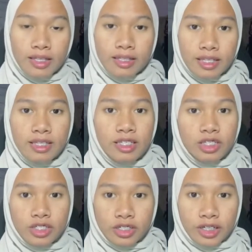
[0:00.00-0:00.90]
This
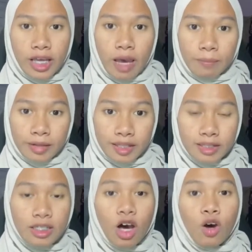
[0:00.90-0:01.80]
injury
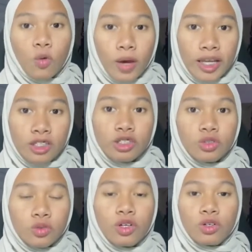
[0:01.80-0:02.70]
happens when
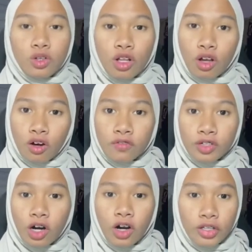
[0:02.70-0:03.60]
you roll over
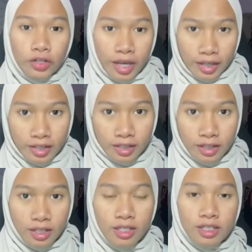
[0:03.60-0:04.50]
on your ankle.
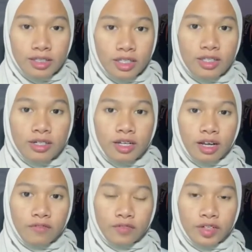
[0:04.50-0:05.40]
This
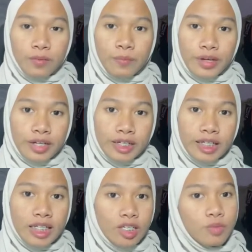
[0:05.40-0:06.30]
recovery
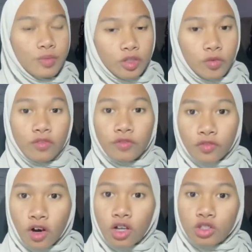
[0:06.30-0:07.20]
period is between
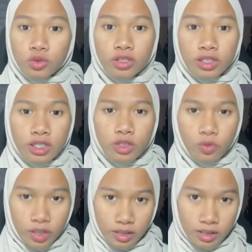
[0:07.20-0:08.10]
4 to 6
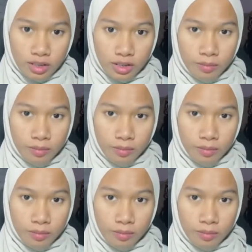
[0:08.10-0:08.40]
weeks.